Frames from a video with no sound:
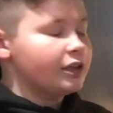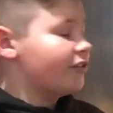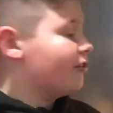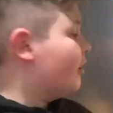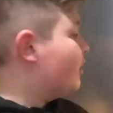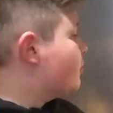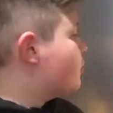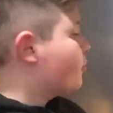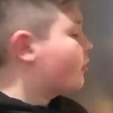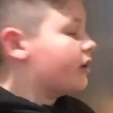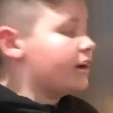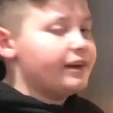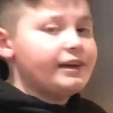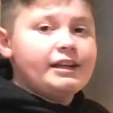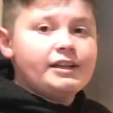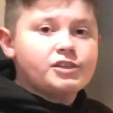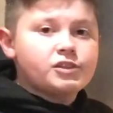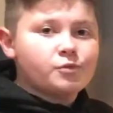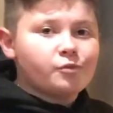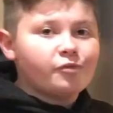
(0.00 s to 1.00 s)
You're also going to
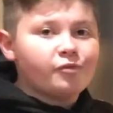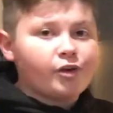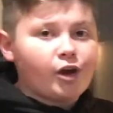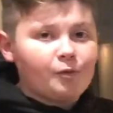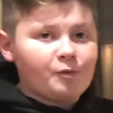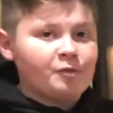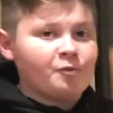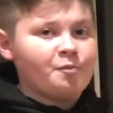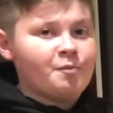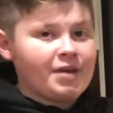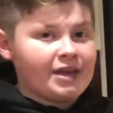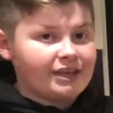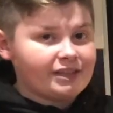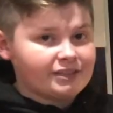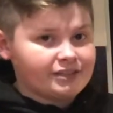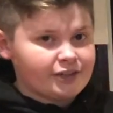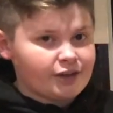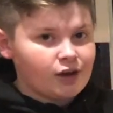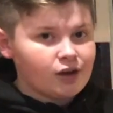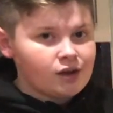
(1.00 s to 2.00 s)
need some form of
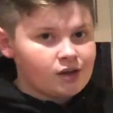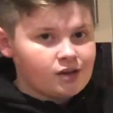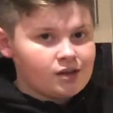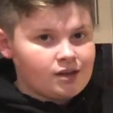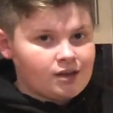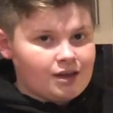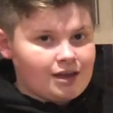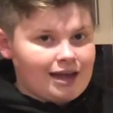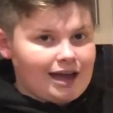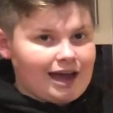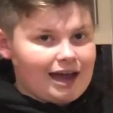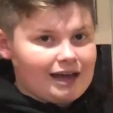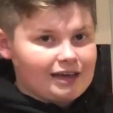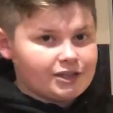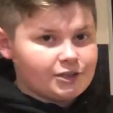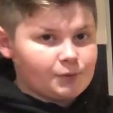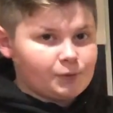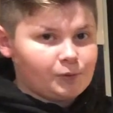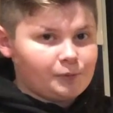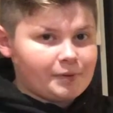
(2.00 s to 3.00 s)
mixer,
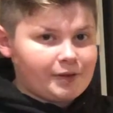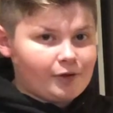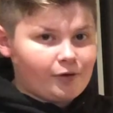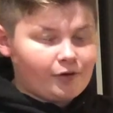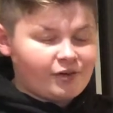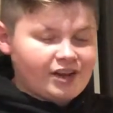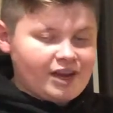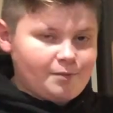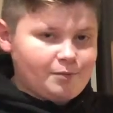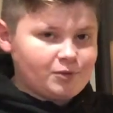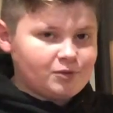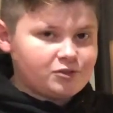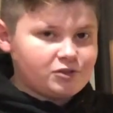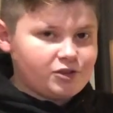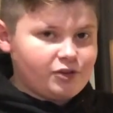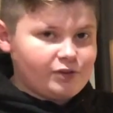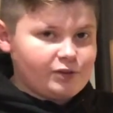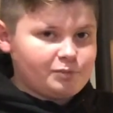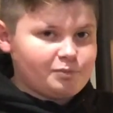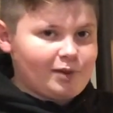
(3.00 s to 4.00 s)
as you will be unable to
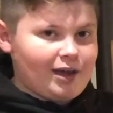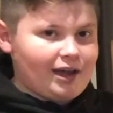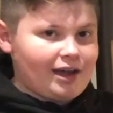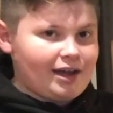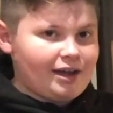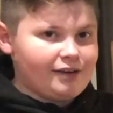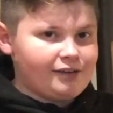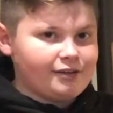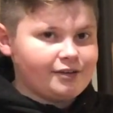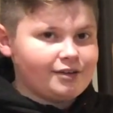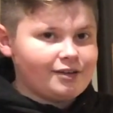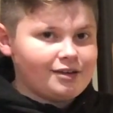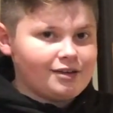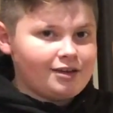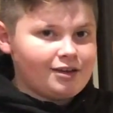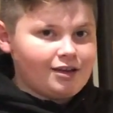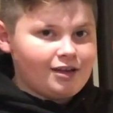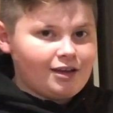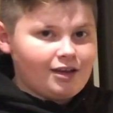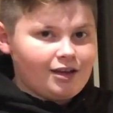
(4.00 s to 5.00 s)
do this by hand
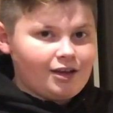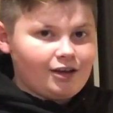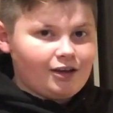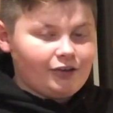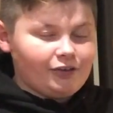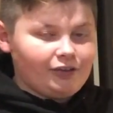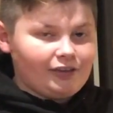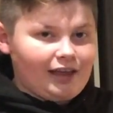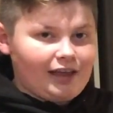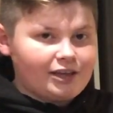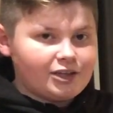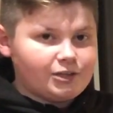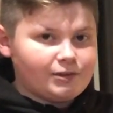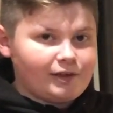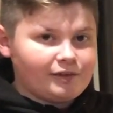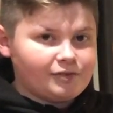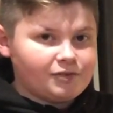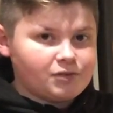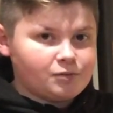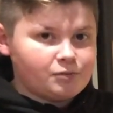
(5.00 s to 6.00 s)
unless
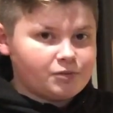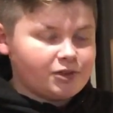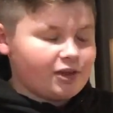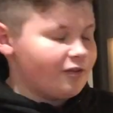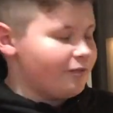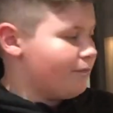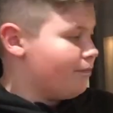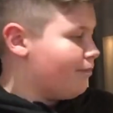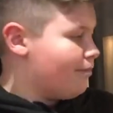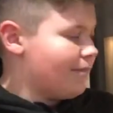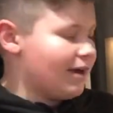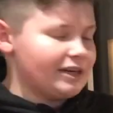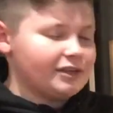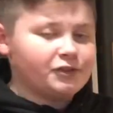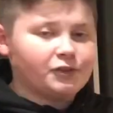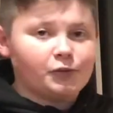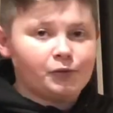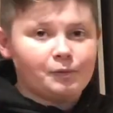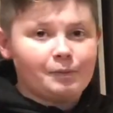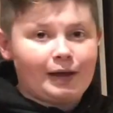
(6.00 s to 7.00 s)
you have some sort of
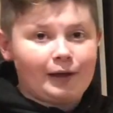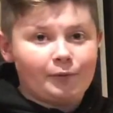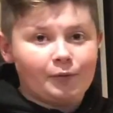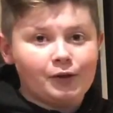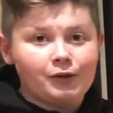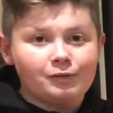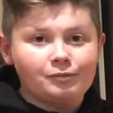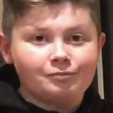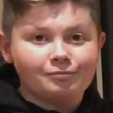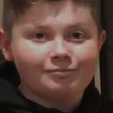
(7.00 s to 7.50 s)
magical power.